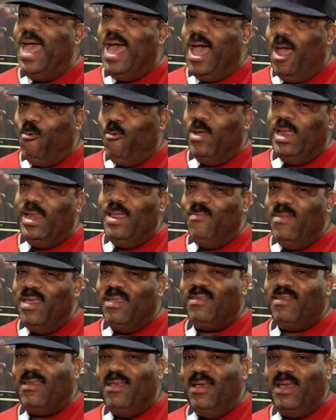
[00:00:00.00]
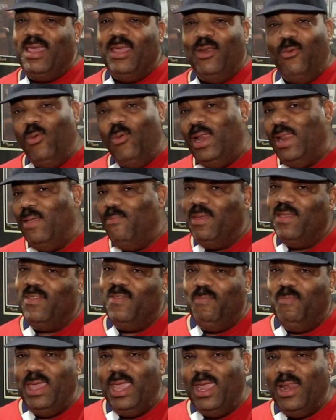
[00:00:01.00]
I really miss cooking, really miss
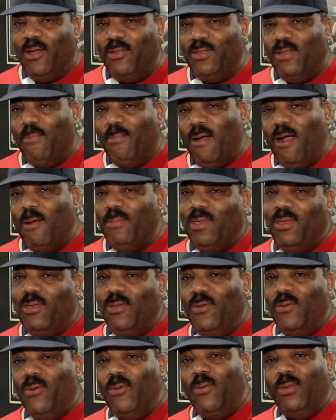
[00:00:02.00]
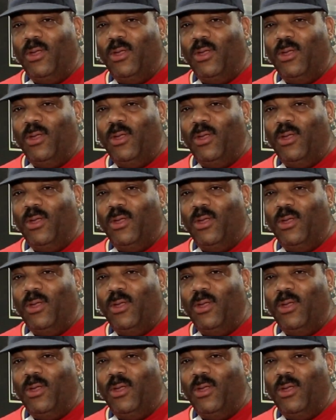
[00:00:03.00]
being on the barbecue,